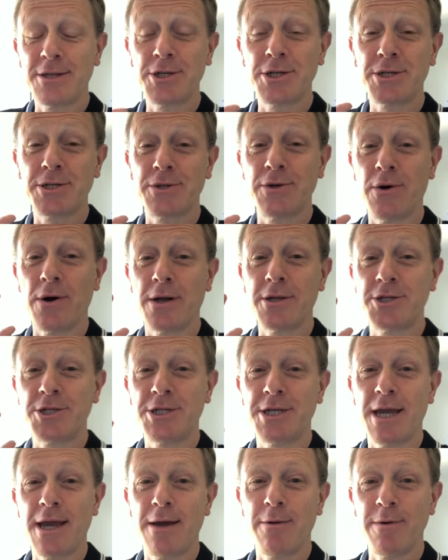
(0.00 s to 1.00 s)
Just thought I'd
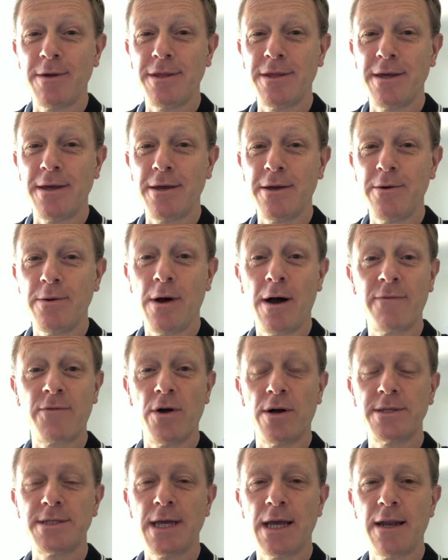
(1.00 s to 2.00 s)
share with you, I've
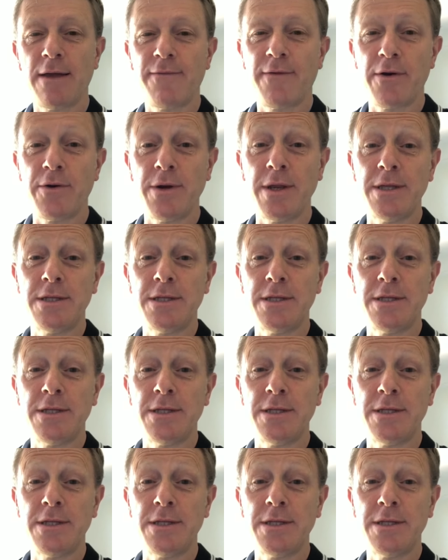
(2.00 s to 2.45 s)
got a telephone